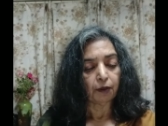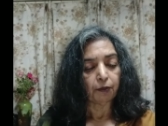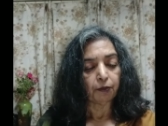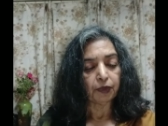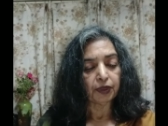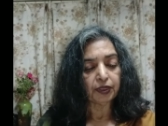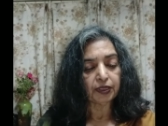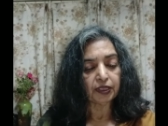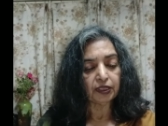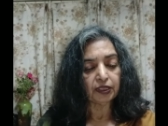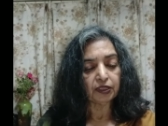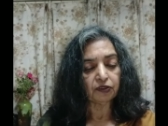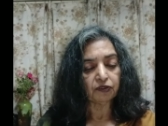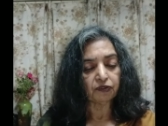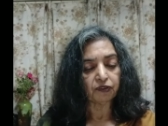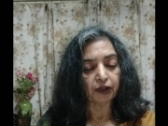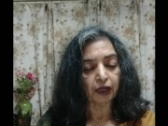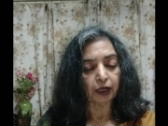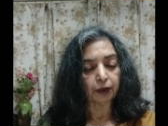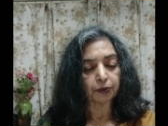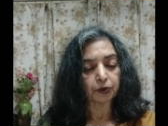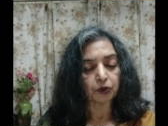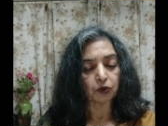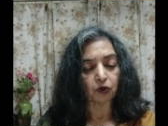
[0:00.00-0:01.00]
Mrs.
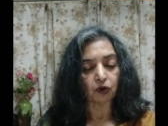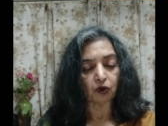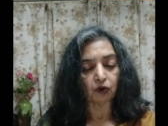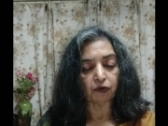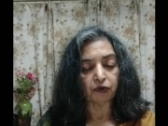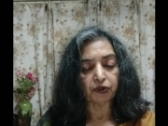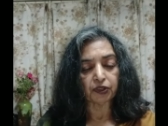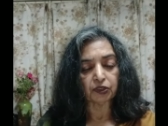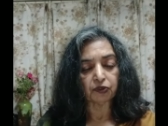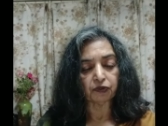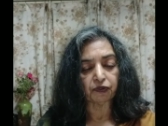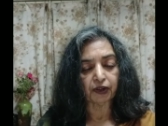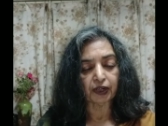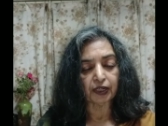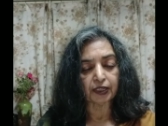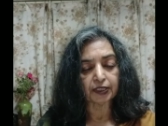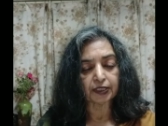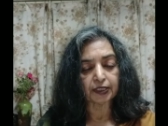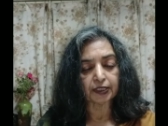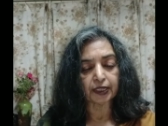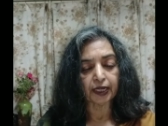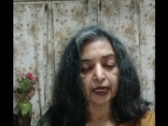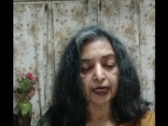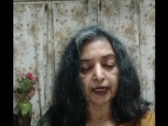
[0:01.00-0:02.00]
Phelps always felt
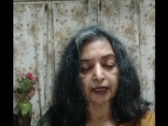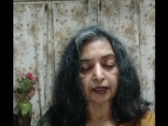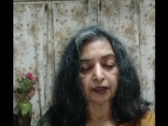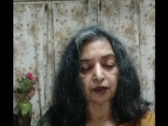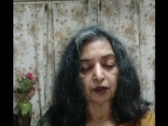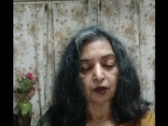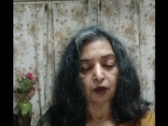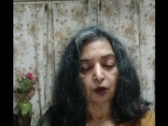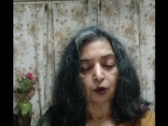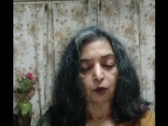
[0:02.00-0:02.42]
sad